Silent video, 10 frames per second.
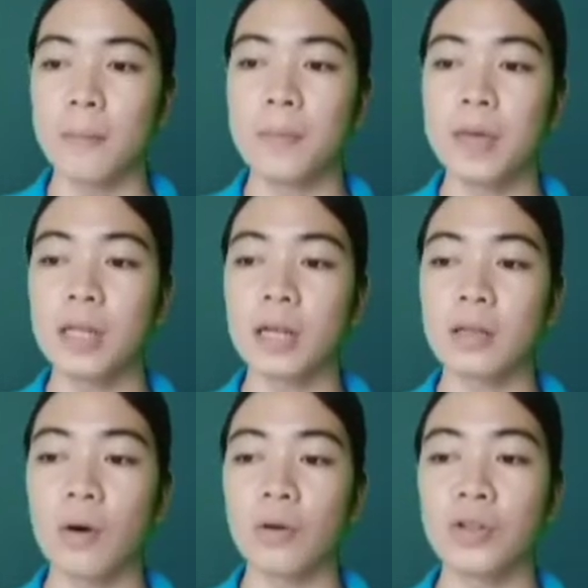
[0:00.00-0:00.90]
be
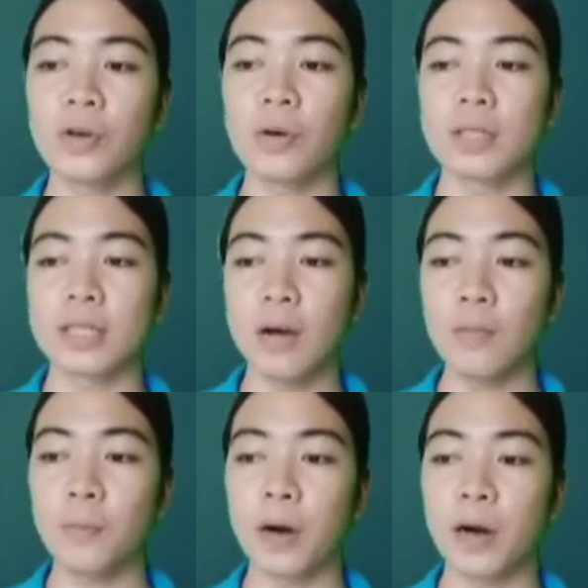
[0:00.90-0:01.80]
that on your
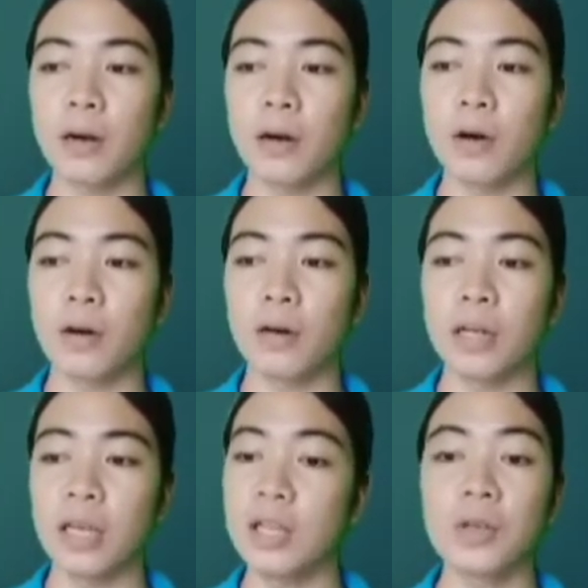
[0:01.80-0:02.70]
soundbar or
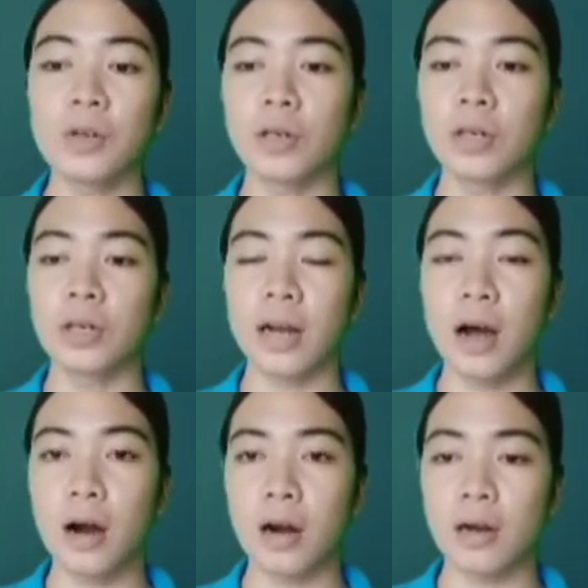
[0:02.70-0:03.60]
in your
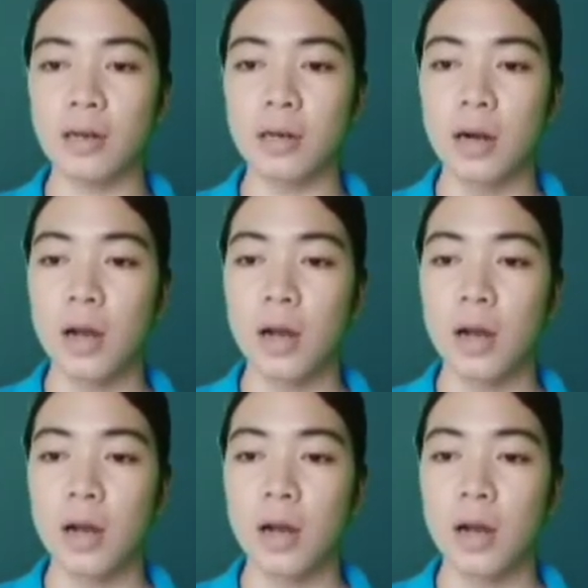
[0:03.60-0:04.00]
car.